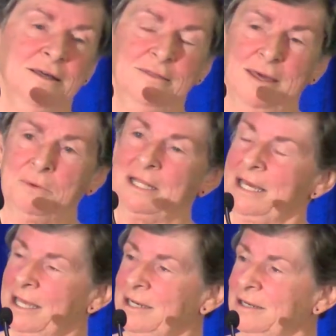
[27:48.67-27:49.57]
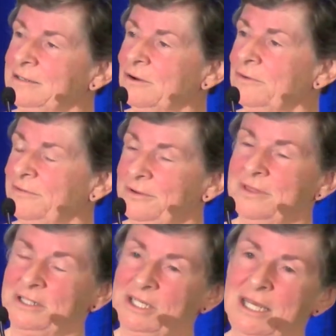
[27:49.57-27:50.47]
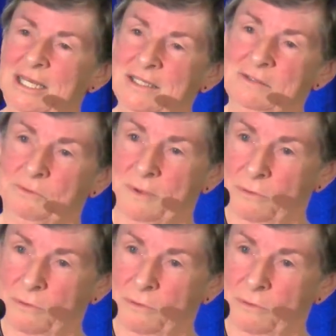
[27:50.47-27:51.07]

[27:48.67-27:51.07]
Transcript: they will hand it over, the Chinese